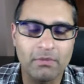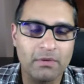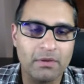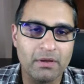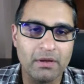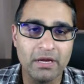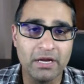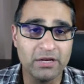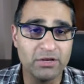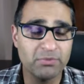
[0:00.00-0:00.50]

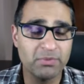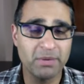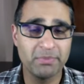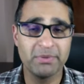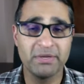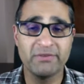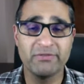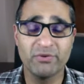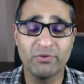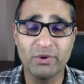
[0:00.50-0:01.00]
And you might be
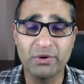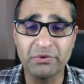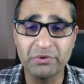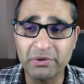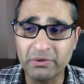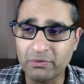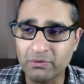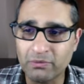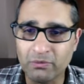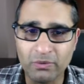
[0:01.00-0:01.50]
even
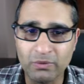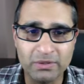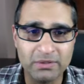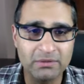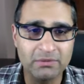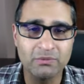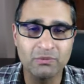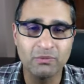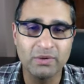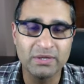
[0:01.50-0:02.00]
wondering,
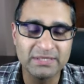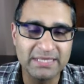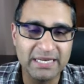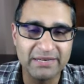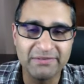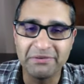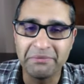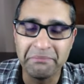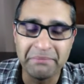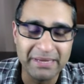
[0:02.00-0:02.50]
what does that
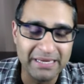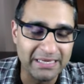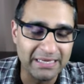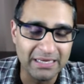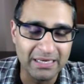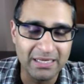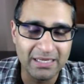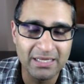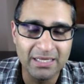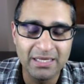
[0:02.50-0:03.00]
even
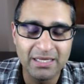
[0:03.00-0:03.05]
mean?